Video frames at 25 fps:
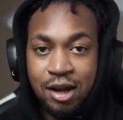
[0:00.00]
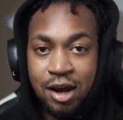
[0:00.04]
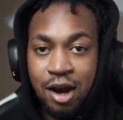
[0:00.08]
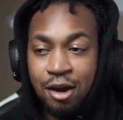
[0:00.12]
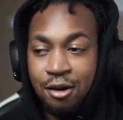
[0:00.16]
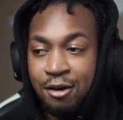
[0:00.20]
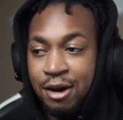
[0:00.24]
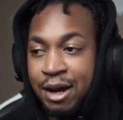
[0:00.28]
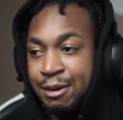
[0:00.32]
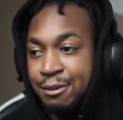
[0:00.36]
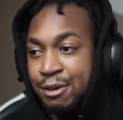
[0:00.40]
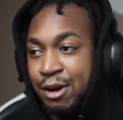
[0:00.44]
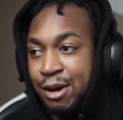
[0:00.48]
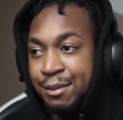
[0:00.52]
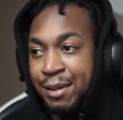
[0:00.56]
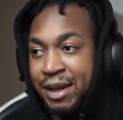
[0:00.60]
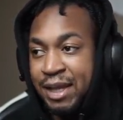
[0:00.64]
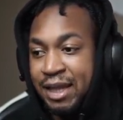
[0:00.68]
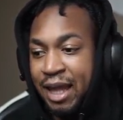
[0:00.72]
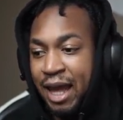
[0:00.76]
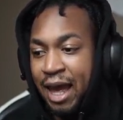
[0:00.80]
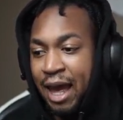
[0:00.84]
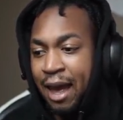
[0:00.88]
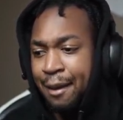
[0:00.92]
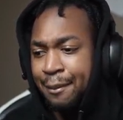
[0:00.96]
All right, we're gonna make
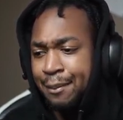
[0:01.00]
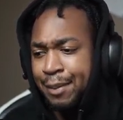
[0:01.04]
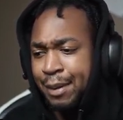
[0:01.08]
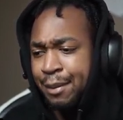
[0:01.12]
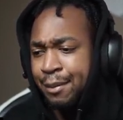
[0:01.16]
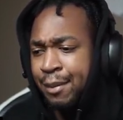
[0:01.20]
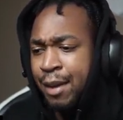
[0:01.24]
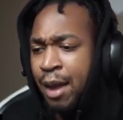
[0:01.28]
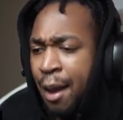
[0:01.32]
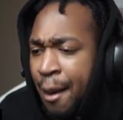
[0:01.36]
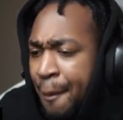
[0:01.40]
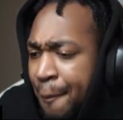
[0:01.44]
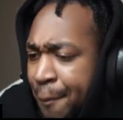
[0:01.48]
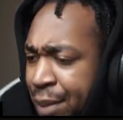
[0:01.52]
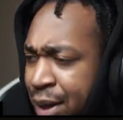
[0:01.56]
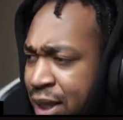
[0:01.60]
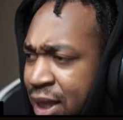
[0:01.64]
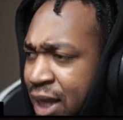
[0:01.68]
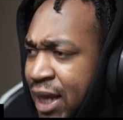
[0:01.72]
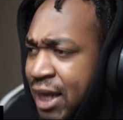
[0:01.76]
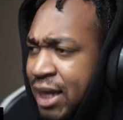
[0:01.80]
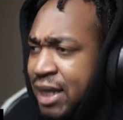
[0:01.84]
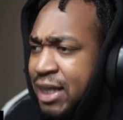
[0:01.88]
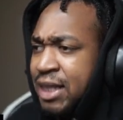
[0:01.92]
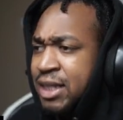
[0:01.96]
that happen. But
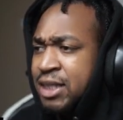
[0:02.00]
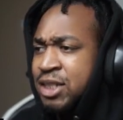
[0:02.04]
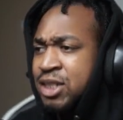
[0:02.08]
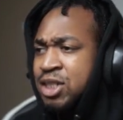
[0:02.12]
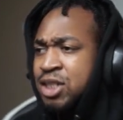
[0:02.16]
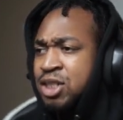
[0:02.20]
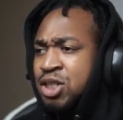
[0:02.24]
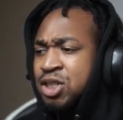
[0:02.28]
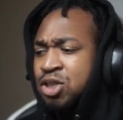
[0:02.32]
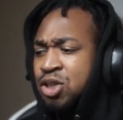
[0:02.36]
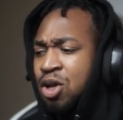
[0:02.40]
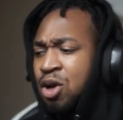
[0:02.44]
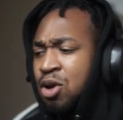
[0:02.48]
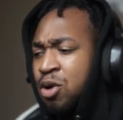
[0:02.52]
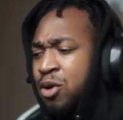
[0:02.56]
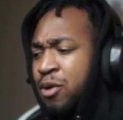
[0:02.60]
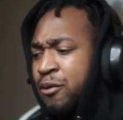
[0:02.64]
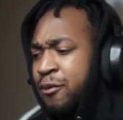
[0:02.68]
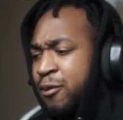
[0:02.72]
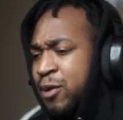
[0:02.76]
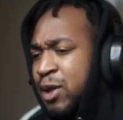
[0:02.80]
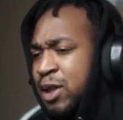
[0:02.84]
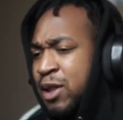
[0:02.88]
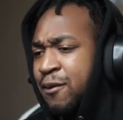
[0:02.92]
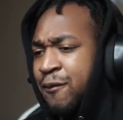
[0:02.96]
like, let's just start off
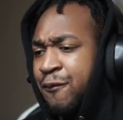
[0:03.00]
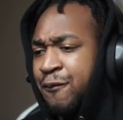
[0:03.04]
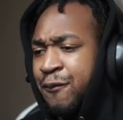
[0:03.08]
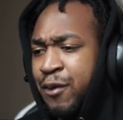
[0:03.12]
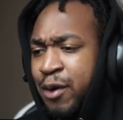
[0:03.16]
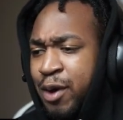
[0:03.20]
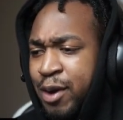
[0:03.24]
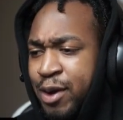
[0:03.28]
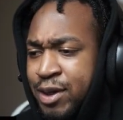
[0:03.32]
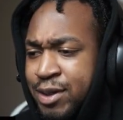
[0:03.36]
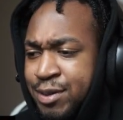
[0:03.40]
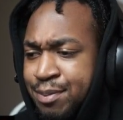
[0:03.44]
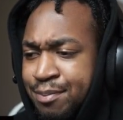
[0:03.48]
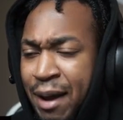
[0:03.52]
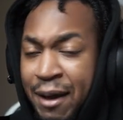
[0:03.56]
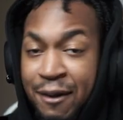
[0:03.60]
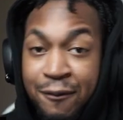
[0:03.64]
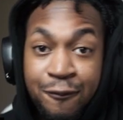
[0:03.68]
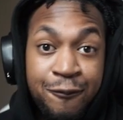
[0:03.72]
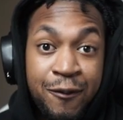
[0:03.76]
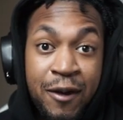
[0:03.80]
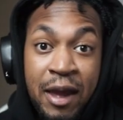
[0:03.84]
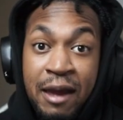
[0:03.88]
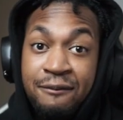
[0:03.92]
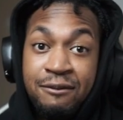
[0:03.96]
with the first.
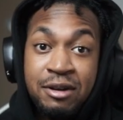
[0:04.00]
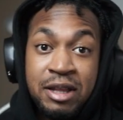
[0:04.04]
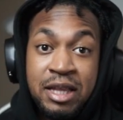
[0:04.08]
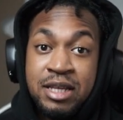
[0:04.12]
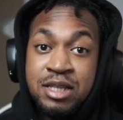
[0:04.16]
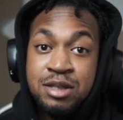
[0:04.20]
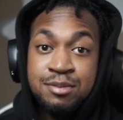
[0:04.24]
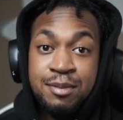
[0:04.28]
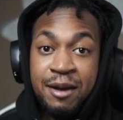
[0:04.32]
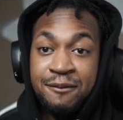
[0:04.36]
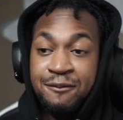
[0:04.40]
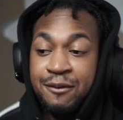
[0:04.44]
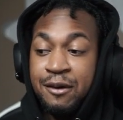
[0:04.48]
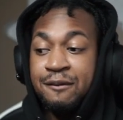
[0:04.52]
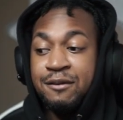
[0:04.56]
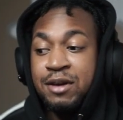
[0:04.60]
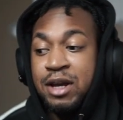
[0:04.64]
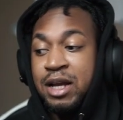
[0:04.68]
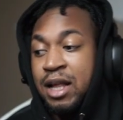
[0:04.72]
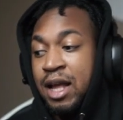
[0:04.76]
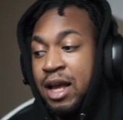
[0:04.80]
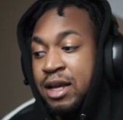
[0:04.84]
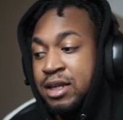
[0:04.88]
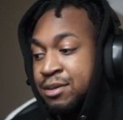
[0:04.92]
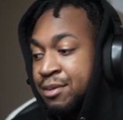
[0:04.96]
This is my favorite
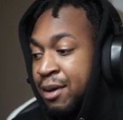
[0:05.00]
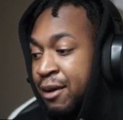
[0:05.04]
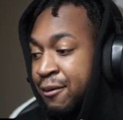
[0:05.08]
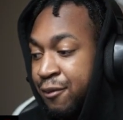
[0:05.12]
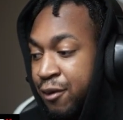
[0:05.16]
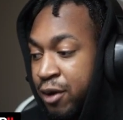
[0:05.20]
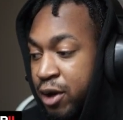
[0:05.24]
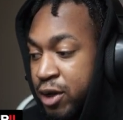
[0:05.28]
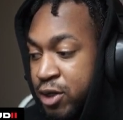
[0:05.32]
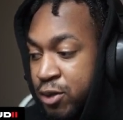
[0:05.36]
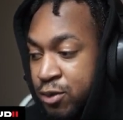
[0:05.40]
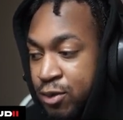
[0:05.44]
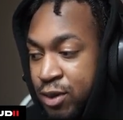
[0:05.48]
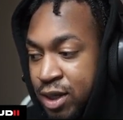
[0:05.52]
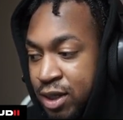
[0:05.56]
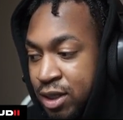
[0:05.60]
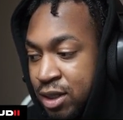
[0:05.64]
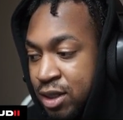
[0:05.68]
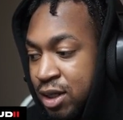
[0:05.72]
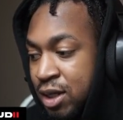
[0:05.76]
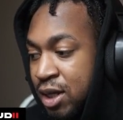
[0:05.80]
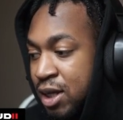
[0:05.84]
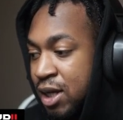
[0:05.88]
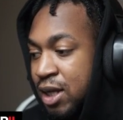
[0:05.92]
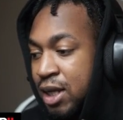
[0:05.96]
class. My first
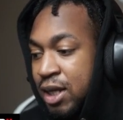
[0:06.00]
one.